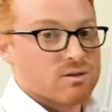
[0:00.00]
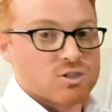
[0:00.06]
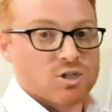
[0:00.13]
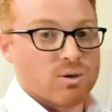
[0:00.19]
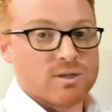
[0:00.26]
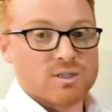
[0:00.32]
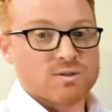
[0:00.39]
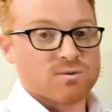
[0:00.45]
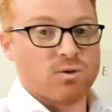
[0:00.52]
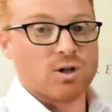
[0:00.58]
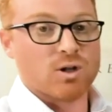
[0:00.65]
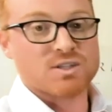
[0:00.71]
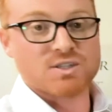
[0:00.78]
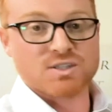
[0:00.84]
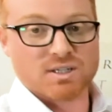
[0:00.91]
to its
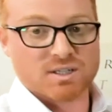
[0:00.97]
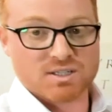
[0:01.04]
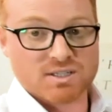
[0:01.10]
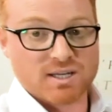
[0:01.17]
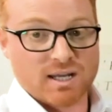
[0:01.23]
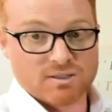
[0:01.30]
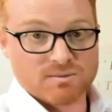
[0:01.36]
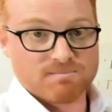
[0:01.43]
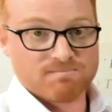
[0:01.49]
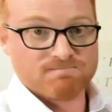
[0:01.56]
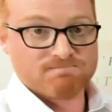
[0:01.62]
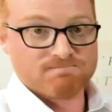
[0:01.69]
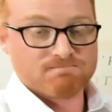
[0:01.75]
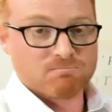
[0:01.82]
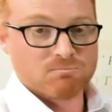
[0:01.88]
fullest extent,
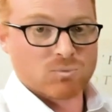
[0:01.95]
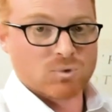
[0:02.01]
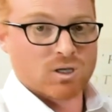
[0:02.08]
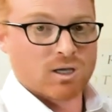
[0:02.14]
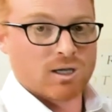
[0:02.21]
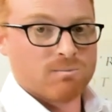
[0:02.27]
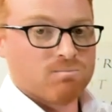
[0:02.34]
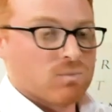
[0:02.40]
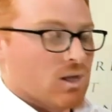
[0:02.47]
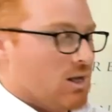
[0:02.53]
okay?